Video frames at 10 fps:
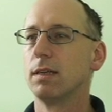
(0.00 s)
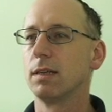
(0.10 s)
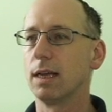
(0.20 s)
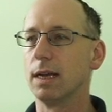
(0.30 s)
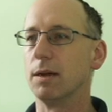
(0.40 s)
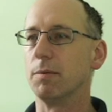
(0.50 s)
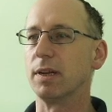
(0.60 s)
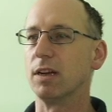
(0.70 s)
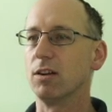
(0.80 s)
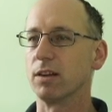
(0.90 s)
There we
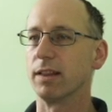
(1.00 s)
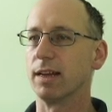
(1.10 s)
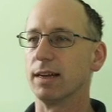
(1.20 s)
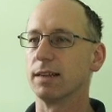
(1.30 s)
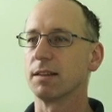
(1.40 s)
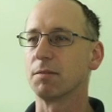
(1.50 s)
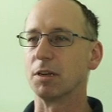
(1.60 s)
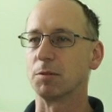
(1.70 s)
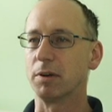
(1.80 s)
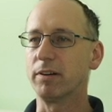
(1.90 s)
go. Look at that. That's
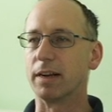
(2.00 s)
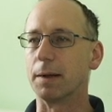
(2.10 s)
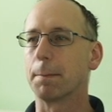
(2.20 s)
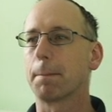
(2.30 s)
much better, isn't it?